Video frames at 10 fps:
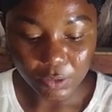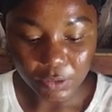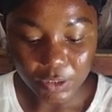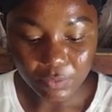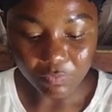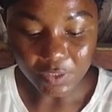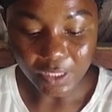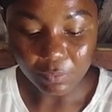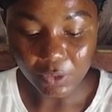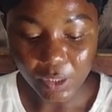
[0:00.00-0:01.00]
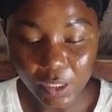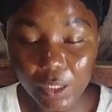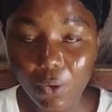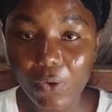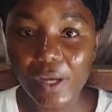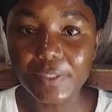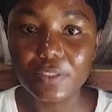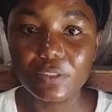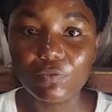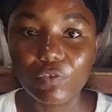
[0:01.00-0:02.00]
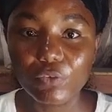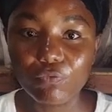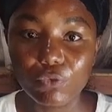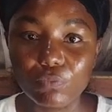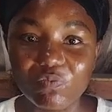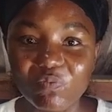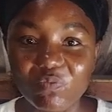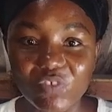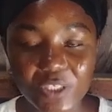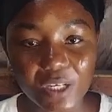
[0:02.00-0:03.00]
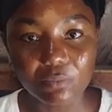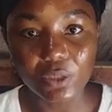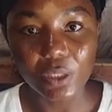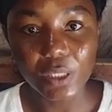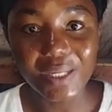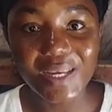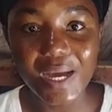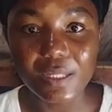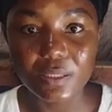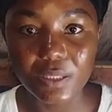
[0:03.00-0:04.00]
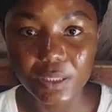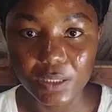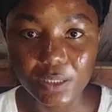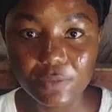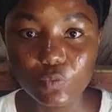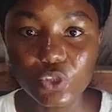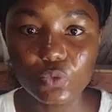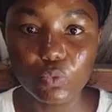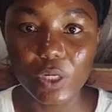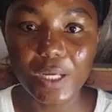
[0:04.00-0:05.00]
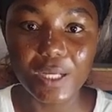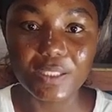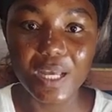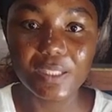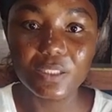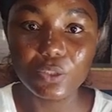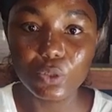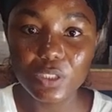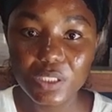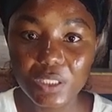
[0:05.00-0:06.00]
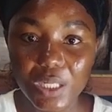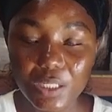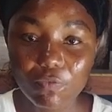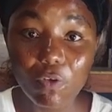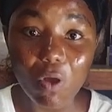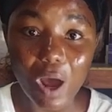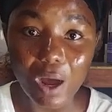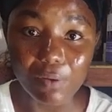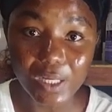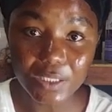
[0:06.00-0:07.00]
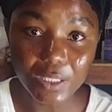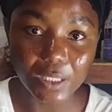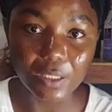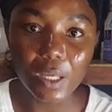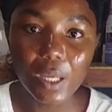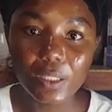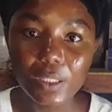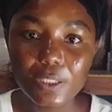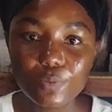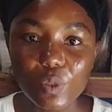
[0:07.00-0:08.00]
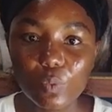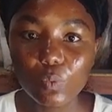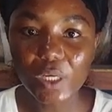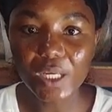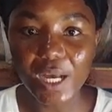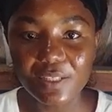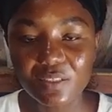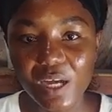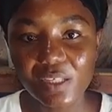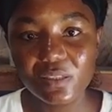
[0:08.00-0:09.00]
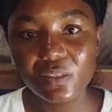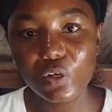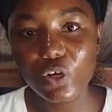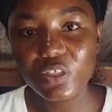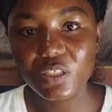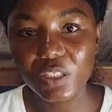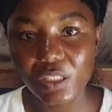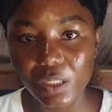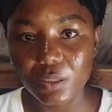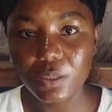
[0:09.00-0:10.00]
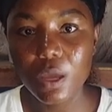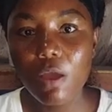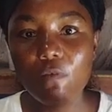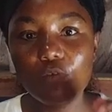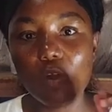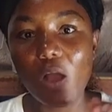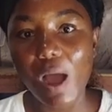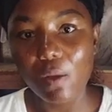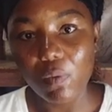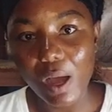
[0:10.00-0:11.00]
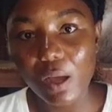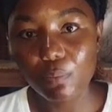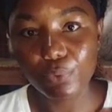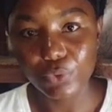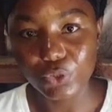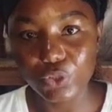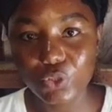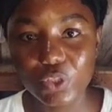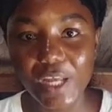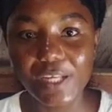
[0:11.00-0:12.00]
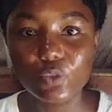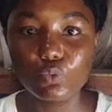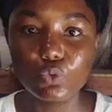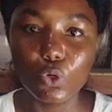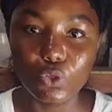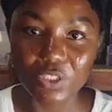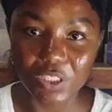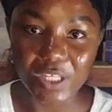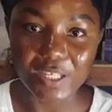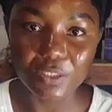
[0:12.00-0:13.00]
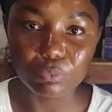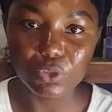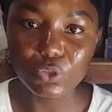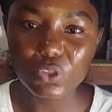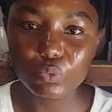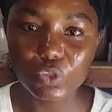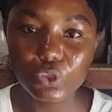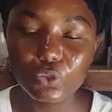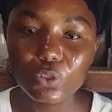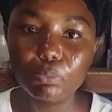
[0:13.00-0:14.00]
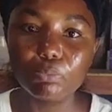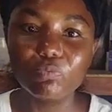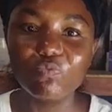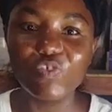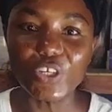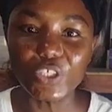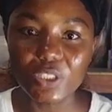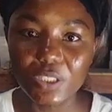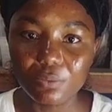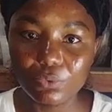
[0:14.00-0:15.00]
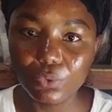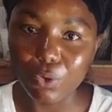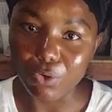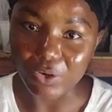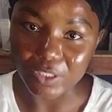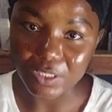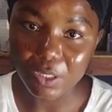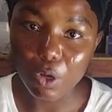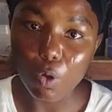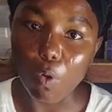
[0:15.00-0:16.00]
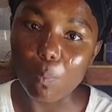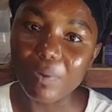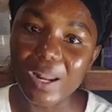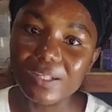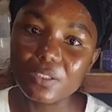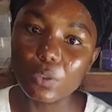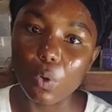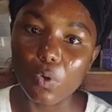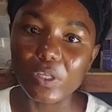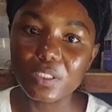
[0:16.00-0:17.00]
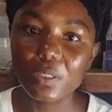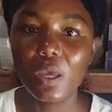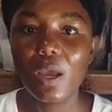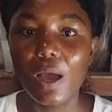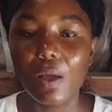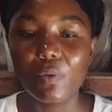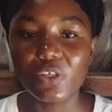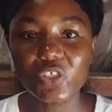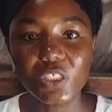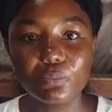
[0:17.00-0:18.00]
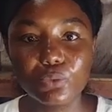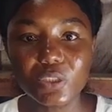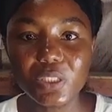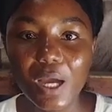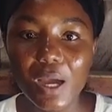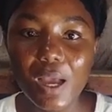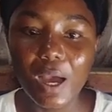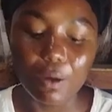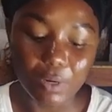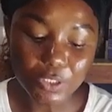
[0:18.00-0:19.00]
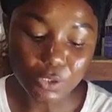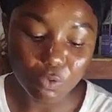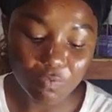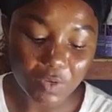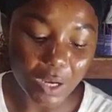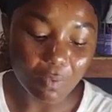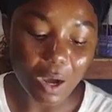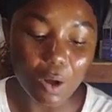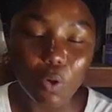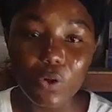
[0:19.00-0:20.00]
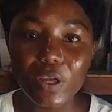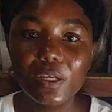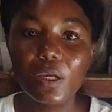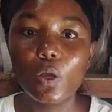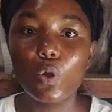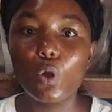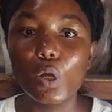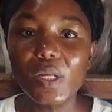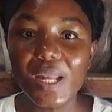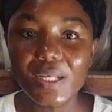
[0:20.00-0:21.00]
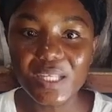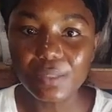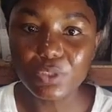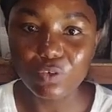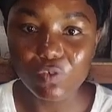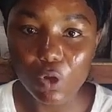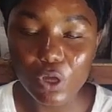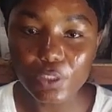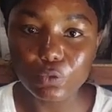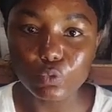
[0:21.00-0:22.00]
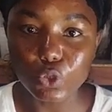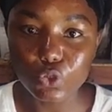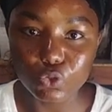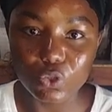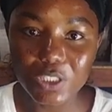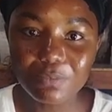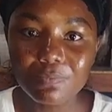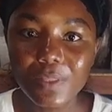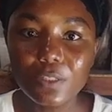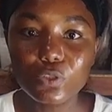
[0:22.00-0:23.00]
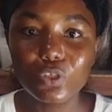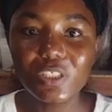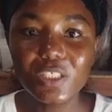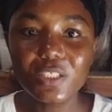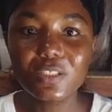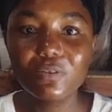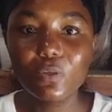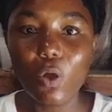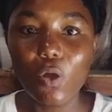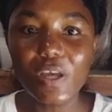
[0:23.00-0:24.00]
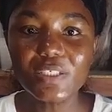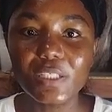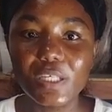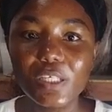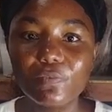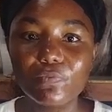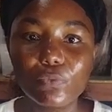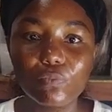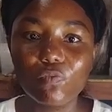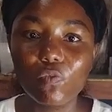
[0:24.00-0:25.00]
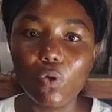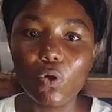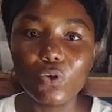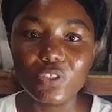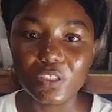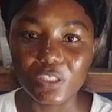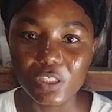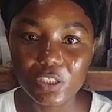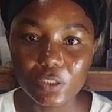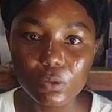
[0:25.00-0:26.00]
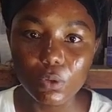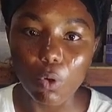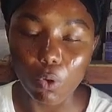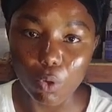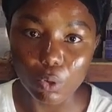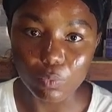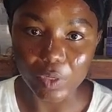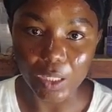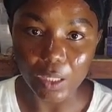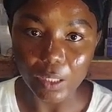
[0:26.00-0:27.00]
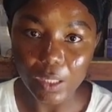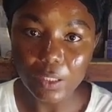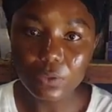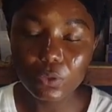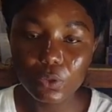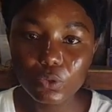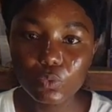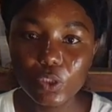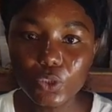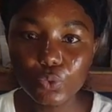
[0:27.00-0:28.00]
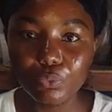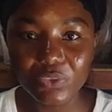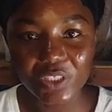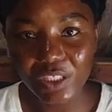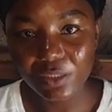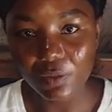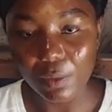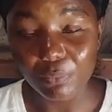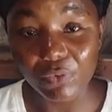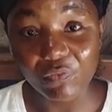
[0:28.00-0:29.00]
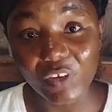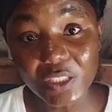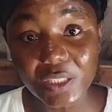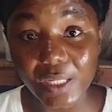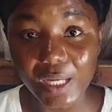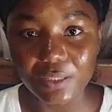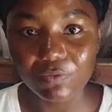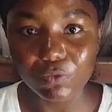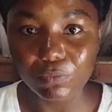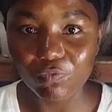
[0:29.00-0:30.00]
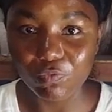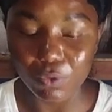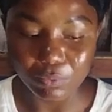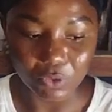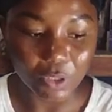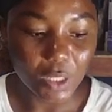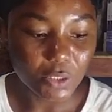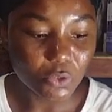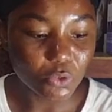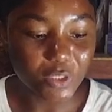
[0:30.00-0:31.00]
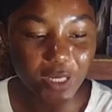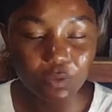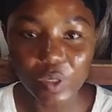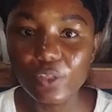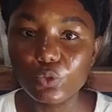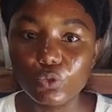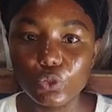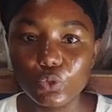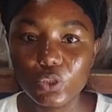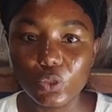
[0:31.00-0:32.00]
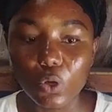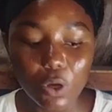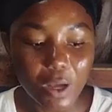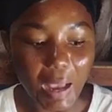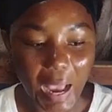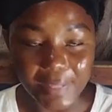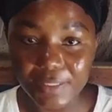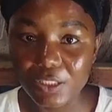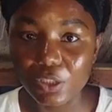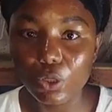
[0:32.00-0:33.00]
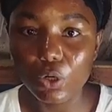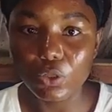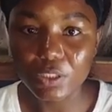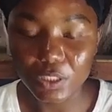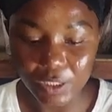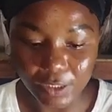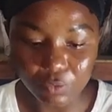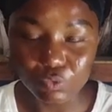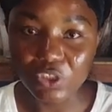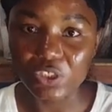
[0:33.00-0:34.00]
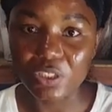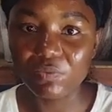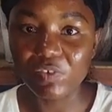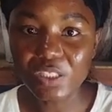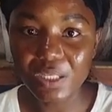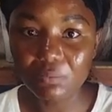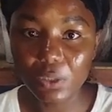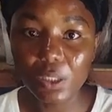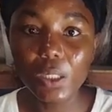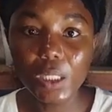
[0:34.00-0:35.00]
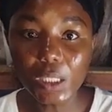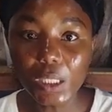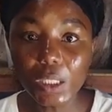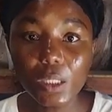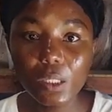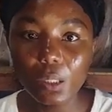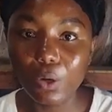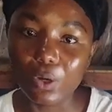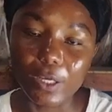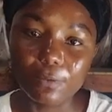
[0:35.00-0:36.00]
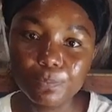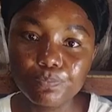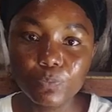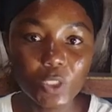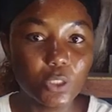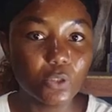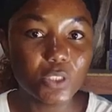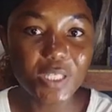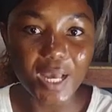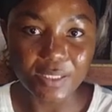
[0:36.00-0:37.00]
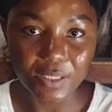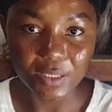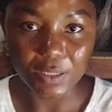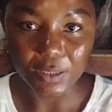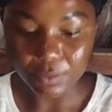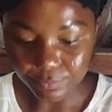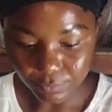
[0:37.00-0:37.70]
This vitamin E oil is different from vitamin E acetate, which work as antioxidant for our skin. This one work as antioxidant for our product so that it won't oxidize, because we use vegetable oils or plant oils, our shea butter, our sunflower oil, or other types of oil you will choose. So these oils, they give room for oxidation to occur quickly, so you want to prevent that from forming. So that's why you use your antioxidant, which is vitamin E oil, not acetate.